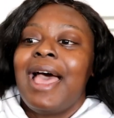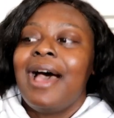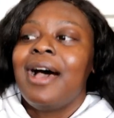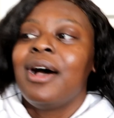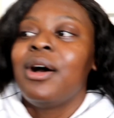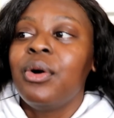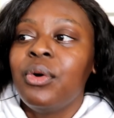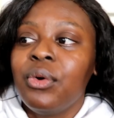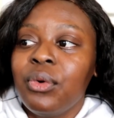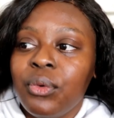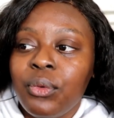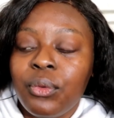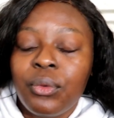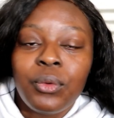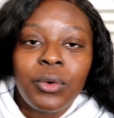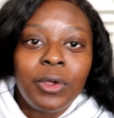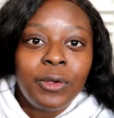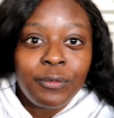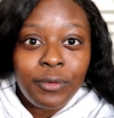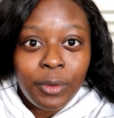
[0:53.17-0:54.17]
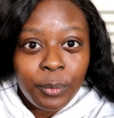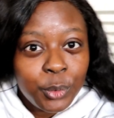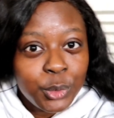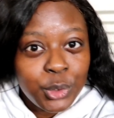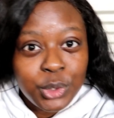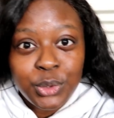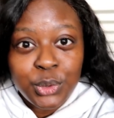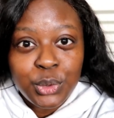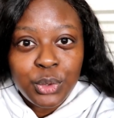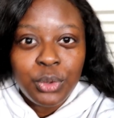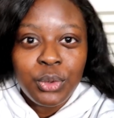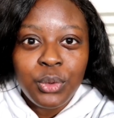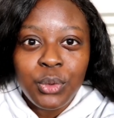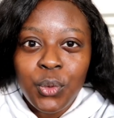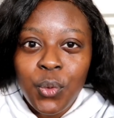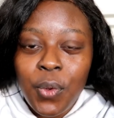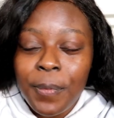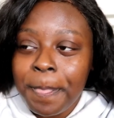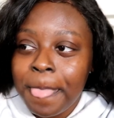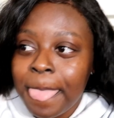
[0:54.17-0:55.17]
out or if I wasn't
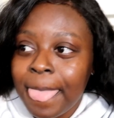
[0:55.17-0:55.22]
too